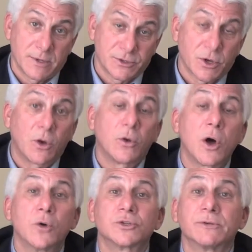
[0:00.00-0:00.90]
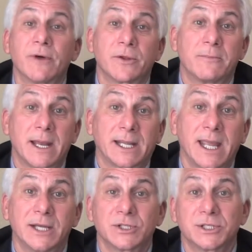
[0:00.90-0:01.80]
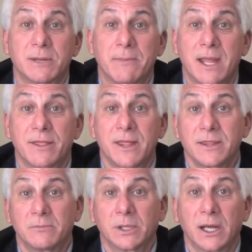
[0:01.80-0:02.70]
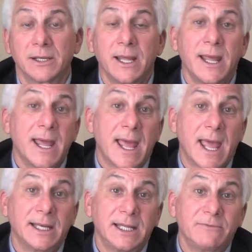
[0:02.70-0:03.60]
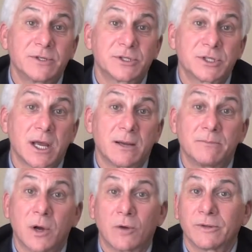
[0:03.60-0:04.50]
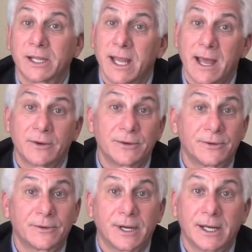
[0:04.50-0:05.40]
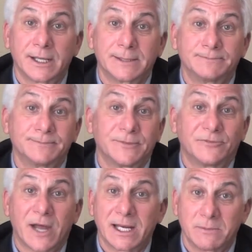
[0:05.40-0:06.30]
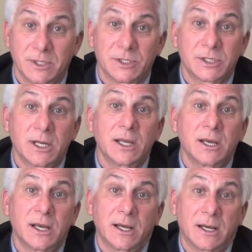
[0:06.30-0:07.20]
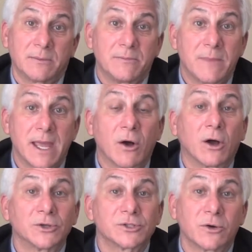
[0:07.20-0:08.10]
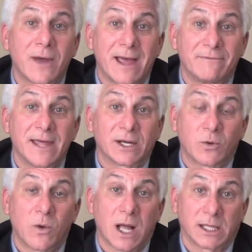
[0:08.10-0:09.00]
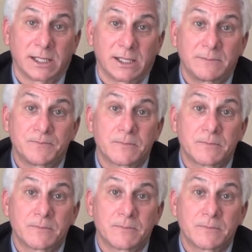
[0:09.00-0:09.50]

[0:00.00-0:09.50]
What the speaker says: There's a whole host of other medications that may thin the blood, and even some over-the-counter vitamins may also have that quality.